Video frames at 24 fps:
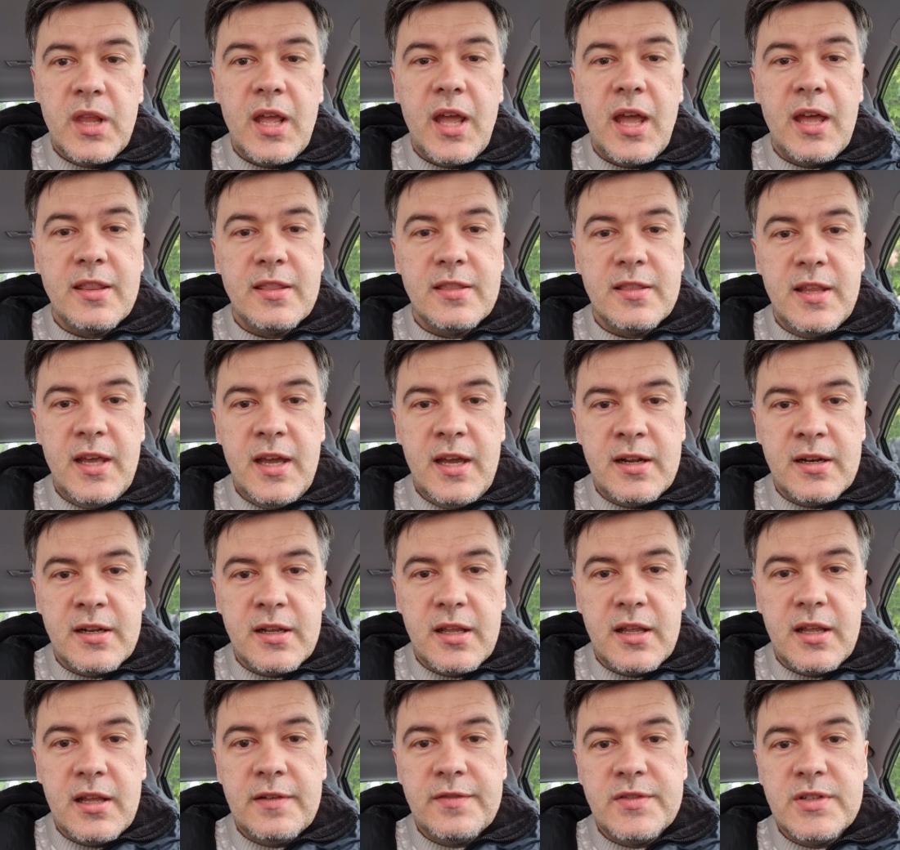And then
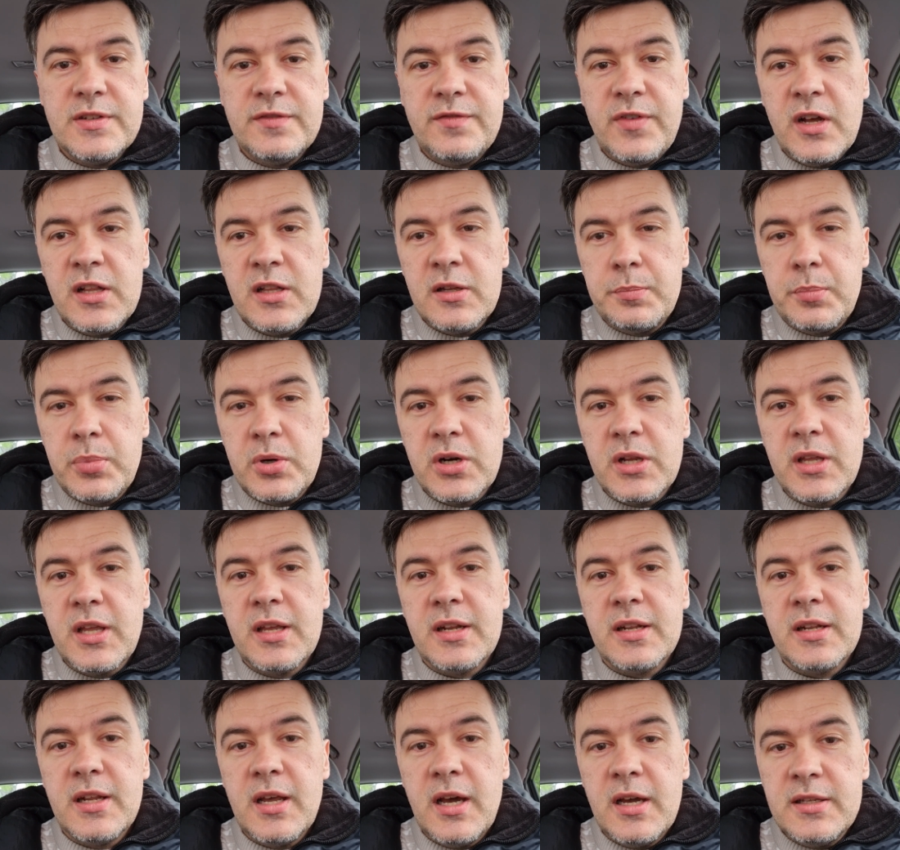if developer
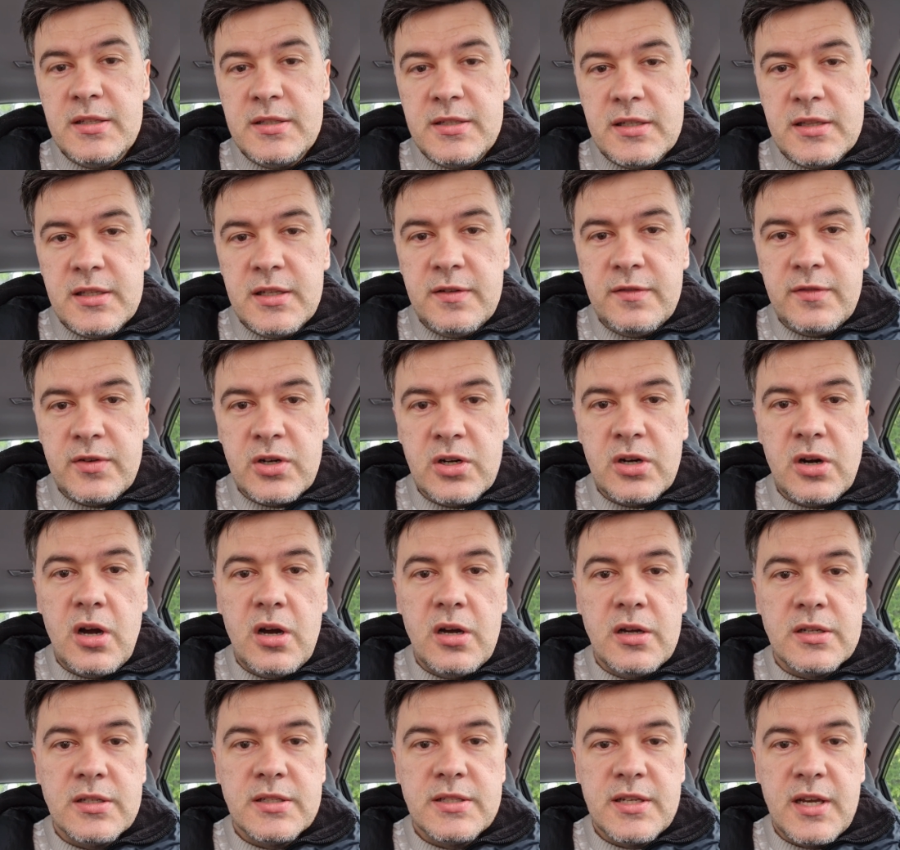cannot deliver
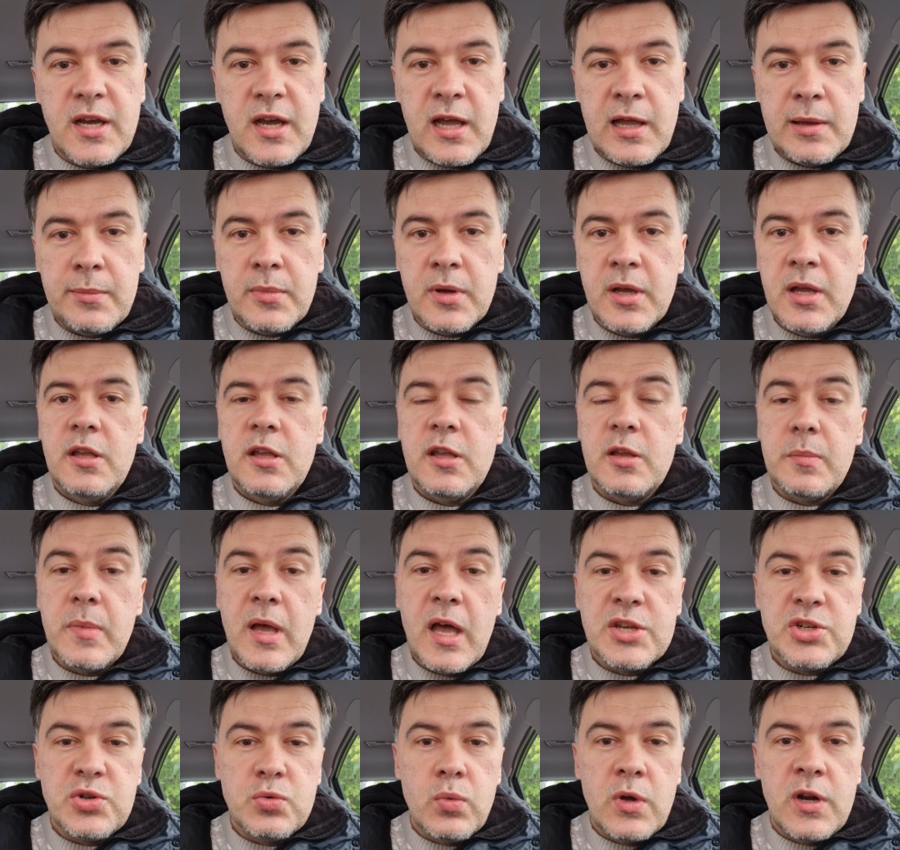on time,
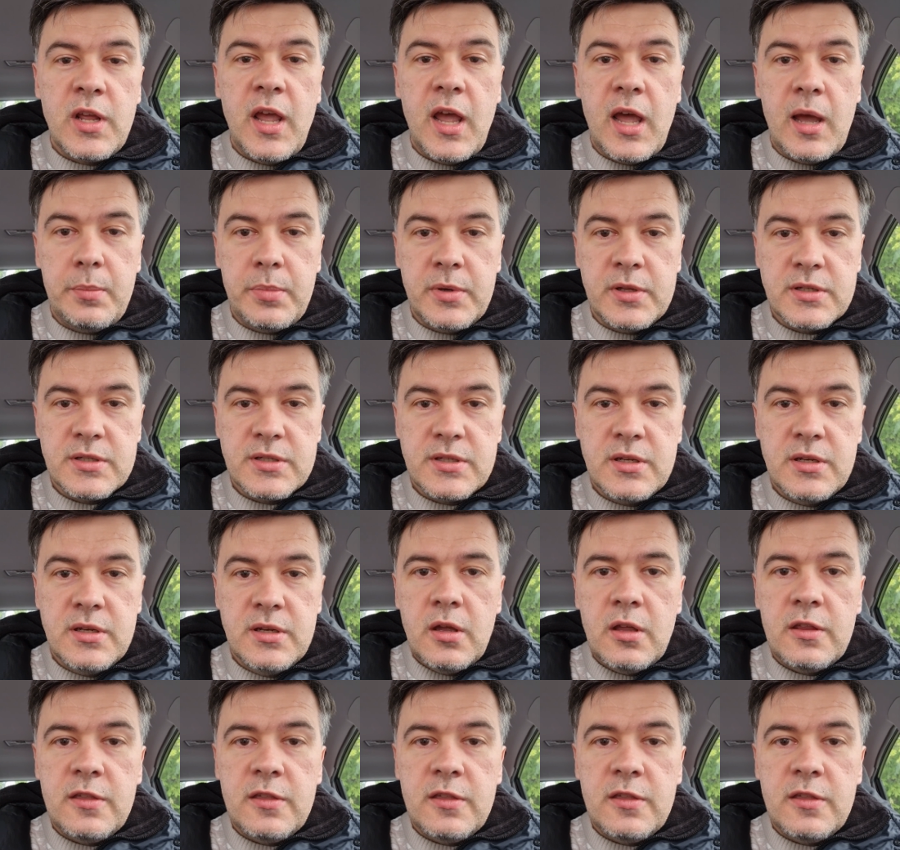imagine what happens.